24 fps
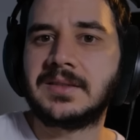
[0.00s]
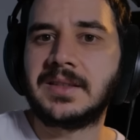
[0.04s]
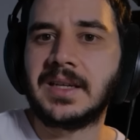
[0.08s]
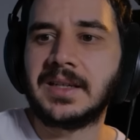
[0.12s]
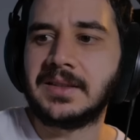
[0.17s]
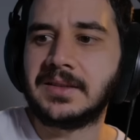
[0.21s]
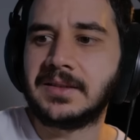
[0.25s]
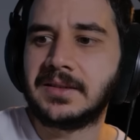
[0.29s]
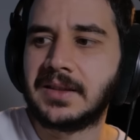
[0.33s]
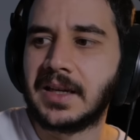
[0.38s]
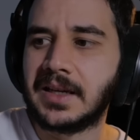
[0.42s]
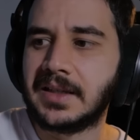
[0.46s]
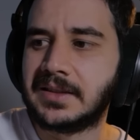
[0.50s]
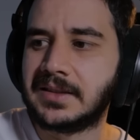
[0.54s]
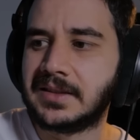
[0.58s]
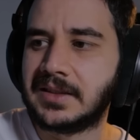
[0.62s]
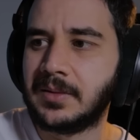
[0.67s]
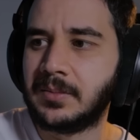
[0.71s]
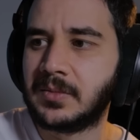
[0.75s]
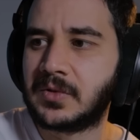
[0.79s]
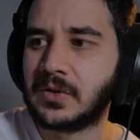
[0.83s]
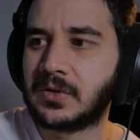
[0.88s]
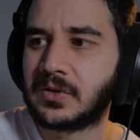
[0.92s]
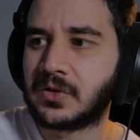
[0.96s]
they
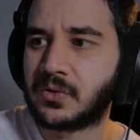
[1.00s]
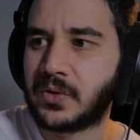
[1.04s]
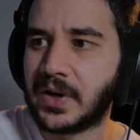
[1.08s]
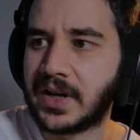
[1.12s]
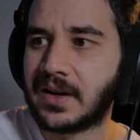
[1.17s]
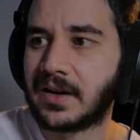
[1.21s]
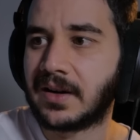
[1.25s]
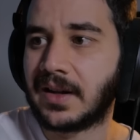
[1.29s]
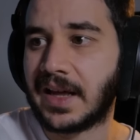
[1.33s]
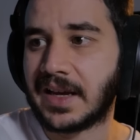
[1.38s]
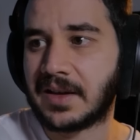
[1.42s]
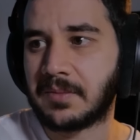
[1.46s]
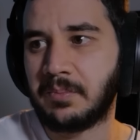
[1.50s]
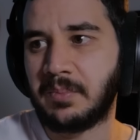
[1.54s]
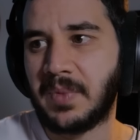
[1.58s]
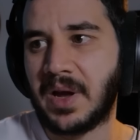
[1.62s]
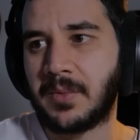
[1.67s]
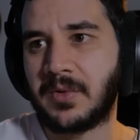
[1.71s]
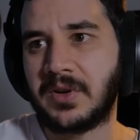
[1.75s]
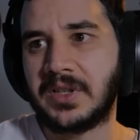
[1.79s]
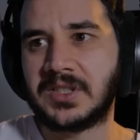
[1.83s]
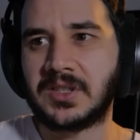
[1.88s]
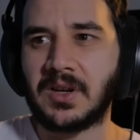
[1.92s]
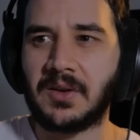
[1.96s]
seem to trigger like
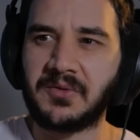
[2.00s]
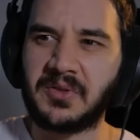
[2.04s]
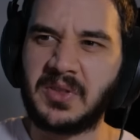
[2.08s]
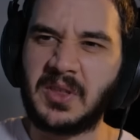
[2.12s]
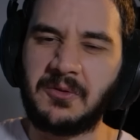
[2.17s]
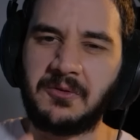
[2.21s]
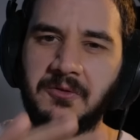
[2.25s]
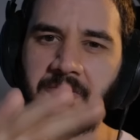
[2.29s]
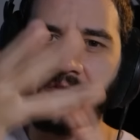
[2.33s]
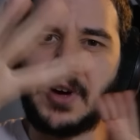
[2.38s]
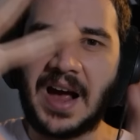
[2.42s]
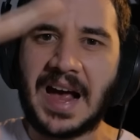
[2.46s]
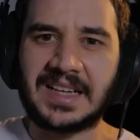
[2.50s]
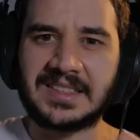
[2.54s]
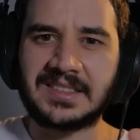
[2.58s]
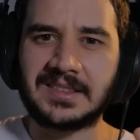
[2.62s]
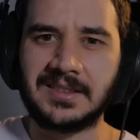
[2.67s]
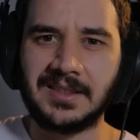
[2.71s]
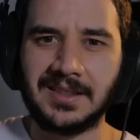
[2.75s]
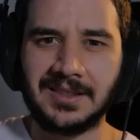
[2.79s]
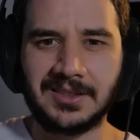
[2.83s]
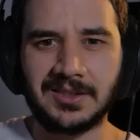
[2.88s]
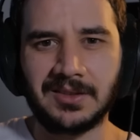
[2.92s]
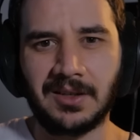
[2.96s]
memories of the
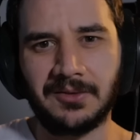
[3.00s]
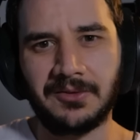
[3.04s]
vastness,